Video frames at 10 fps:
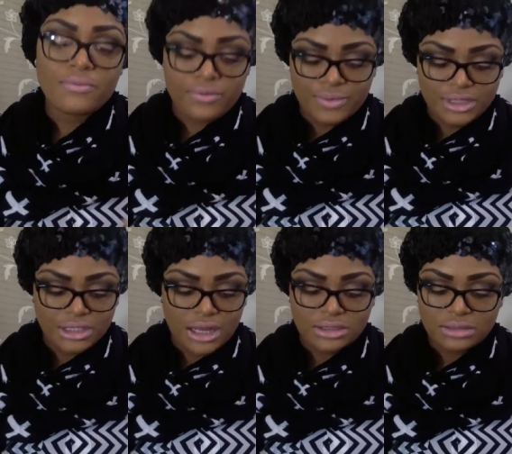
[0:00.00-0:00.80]
for
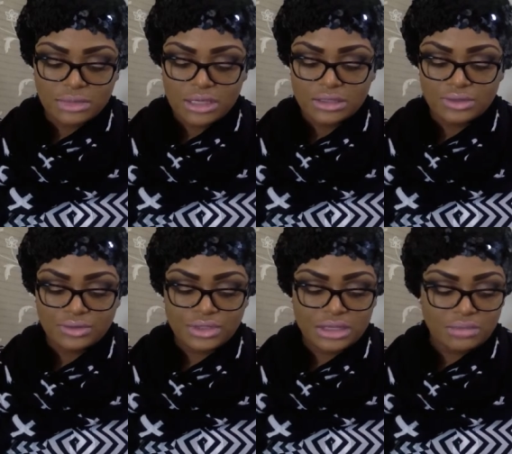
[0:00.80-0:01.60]
reaching out to me to
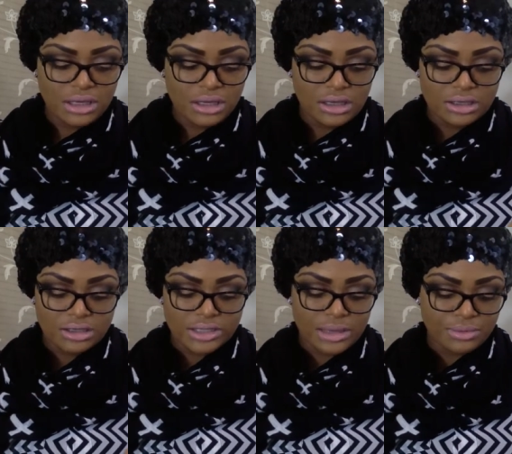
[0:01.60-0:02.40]
send me the
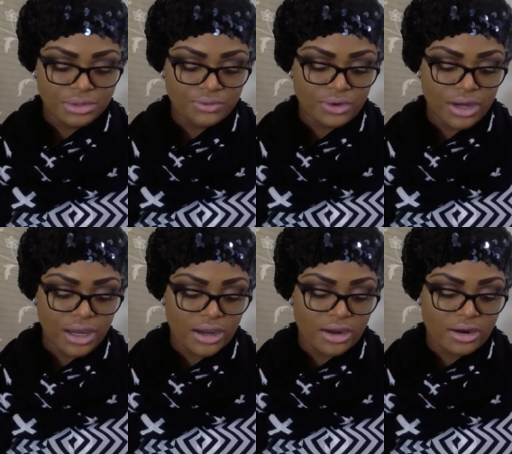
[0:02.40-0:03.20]
samples of your
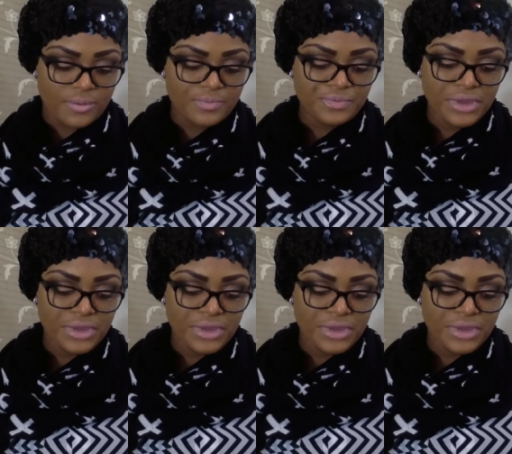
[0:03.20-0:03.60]
hair.